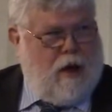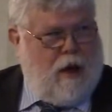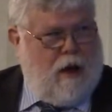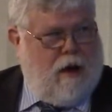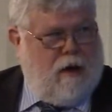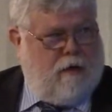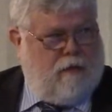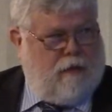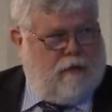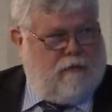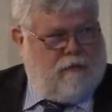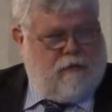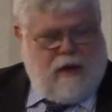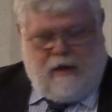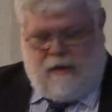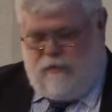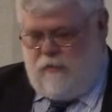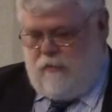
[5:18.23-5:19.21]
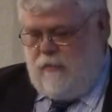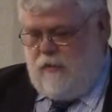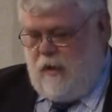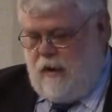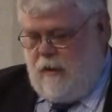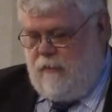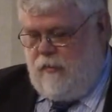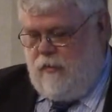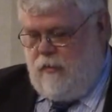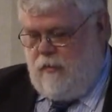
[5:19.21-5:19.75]
that have taken some
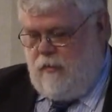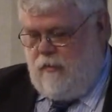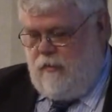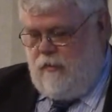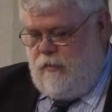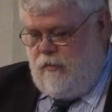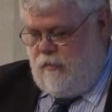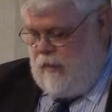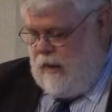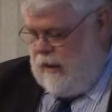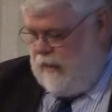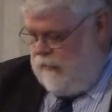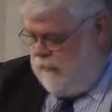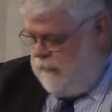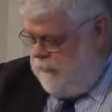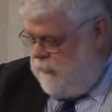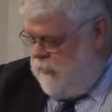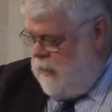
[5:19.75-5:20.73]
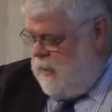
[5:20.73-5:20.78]
time to address.